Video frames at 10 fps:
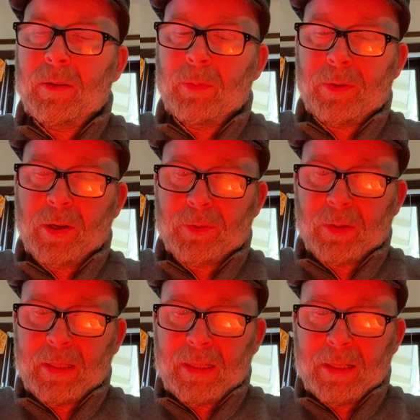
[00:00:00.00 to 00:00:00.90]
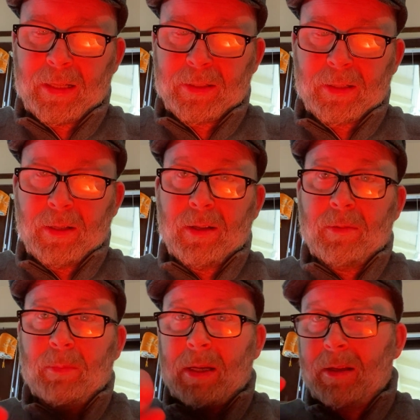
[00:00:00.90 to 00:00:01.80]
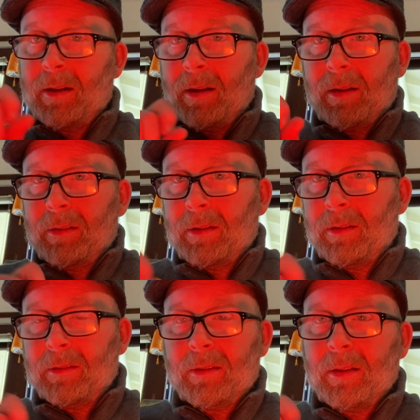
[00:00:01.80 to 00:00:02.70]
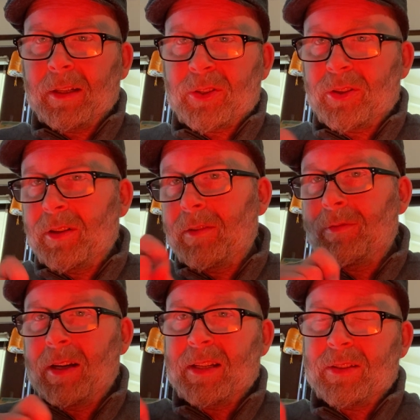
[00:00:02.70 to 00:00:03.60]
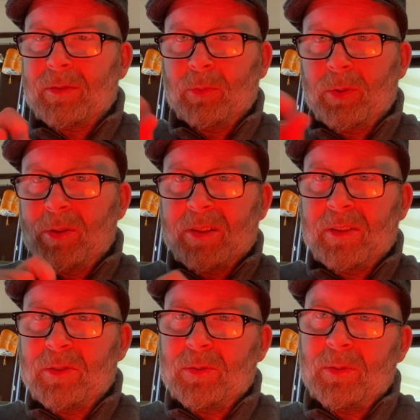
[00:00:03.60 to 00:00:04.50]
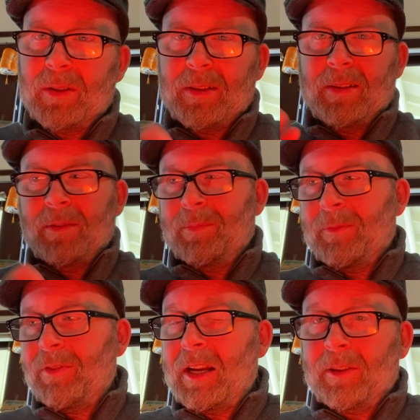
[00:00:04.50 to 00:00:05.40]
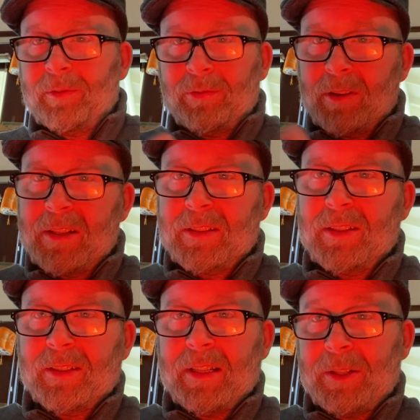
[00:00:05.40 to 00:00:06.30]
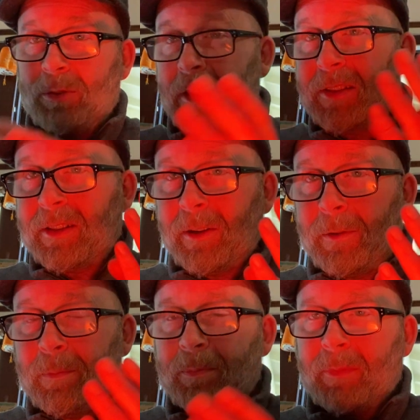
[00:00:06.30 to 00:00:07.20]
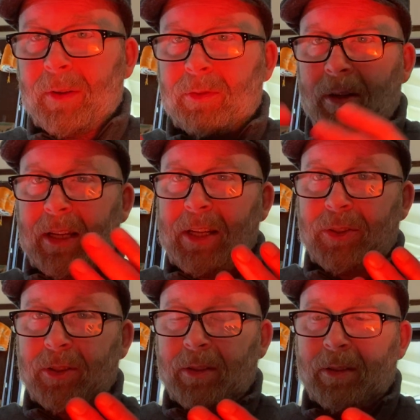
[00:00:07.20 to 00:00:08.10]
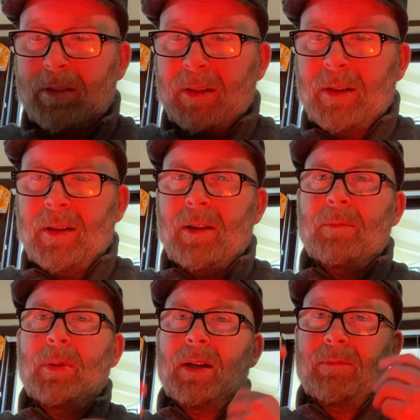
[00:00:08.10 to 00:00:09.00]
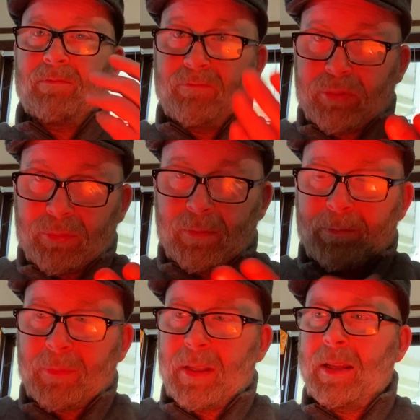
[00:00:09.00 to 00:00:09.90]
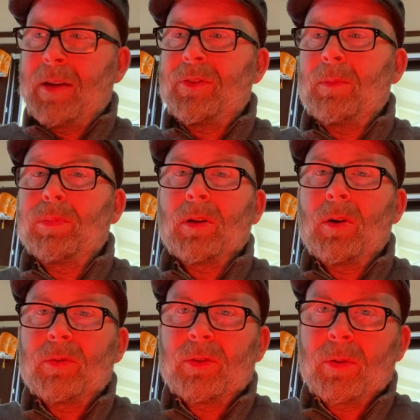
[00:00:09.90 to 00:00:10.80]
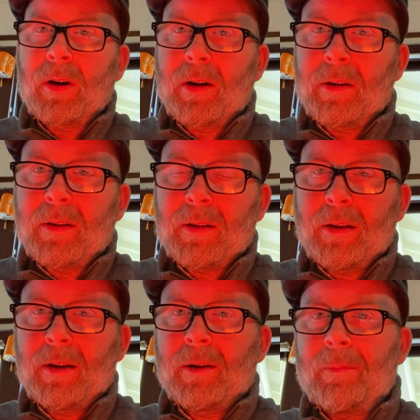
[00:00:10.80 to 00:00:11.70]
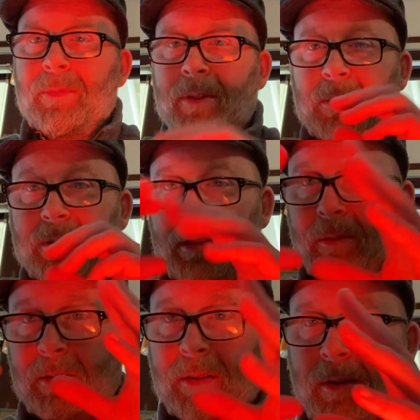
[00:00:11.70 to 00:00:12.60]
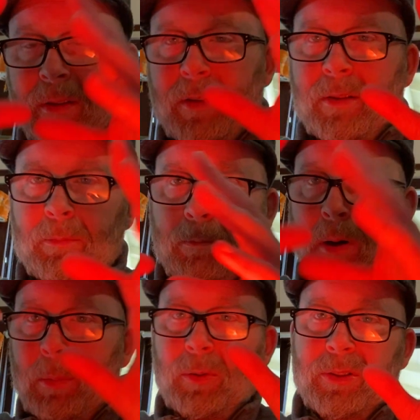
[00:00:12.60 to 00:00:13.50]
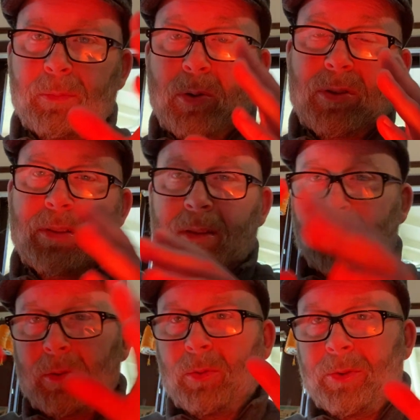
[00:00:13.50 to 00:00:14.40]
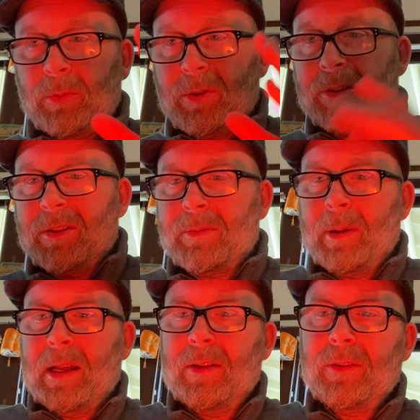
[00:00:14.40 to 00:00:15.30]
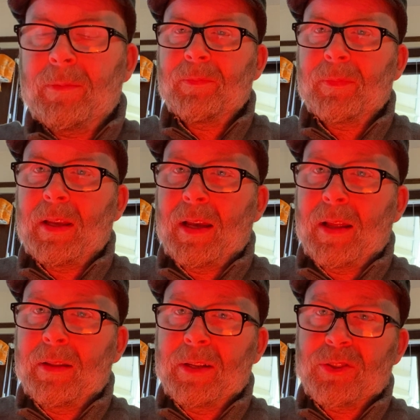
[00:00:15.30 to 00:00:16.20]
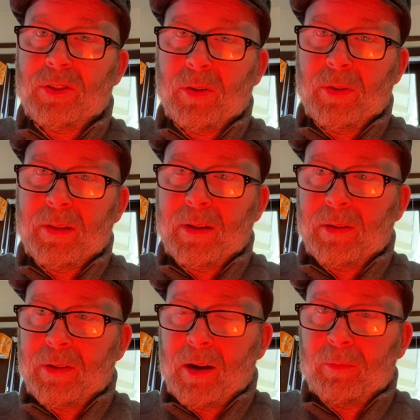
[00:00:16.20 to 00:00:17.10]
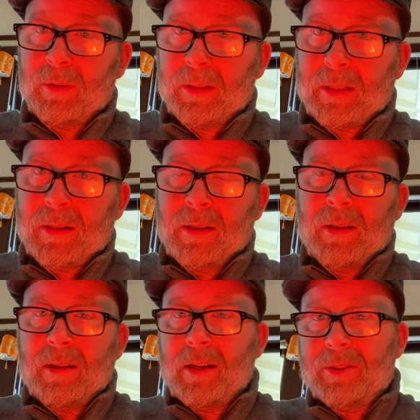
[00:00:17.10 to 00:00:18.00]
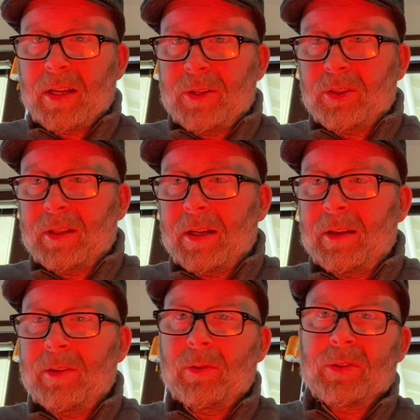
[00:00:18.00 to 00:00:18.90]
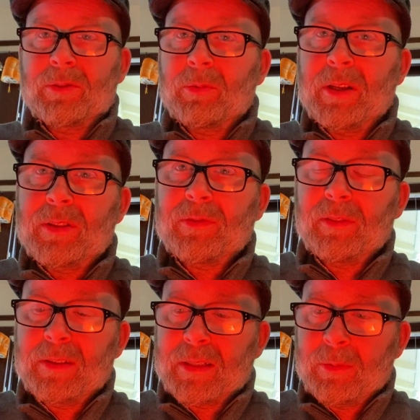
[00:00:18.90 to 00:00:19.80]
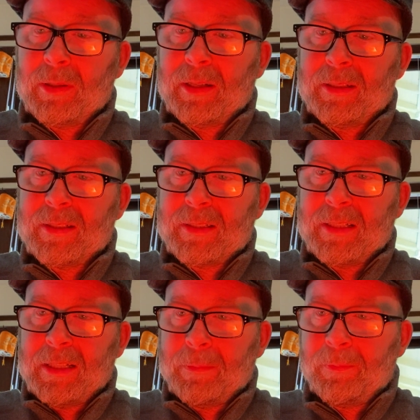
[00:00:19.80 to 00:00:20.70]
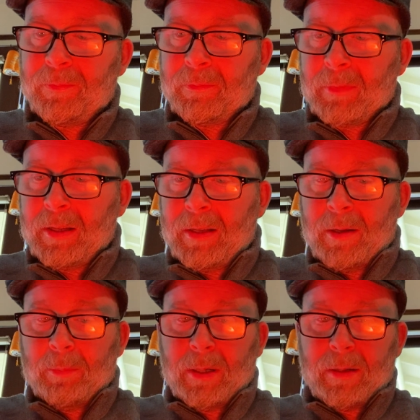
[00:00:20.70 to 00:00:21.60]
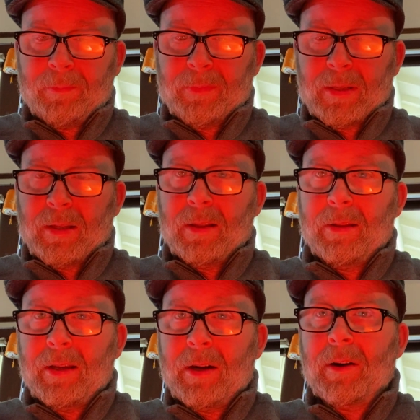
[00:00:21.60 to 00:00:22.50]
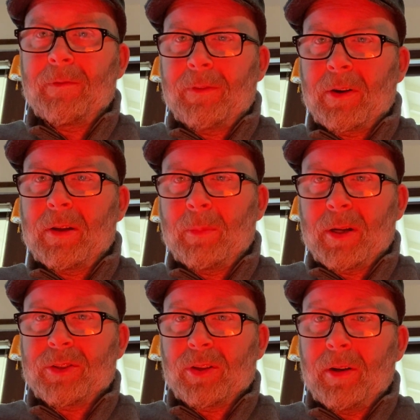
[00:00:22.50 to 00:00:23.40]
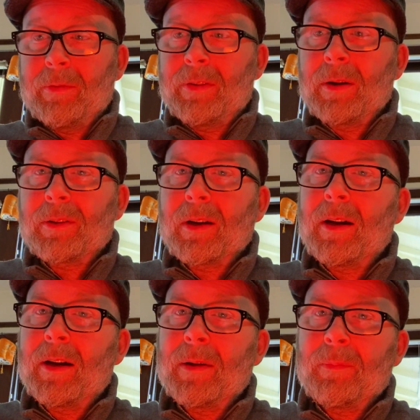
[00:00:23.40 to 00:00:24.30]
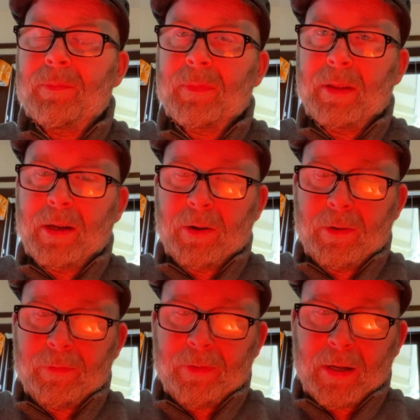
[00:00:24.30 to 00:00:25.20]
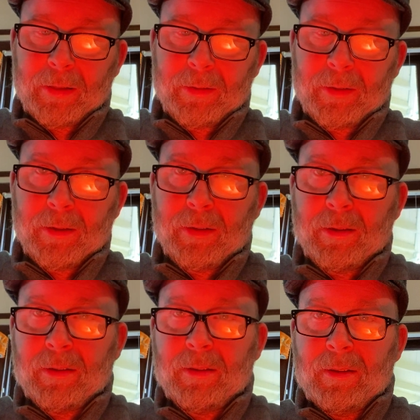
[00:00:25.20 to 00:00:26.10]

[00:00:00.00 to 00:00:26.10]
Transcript: Osric. He has made a little collection of nice words and new fangled phrases that he trots out for occasions, but if you blow too hard, those little bubbles burst, their golden words are spent, and they show that they're not really as educated or as graceful as they would like to seem. But they are very much of their time. They are, in fact, the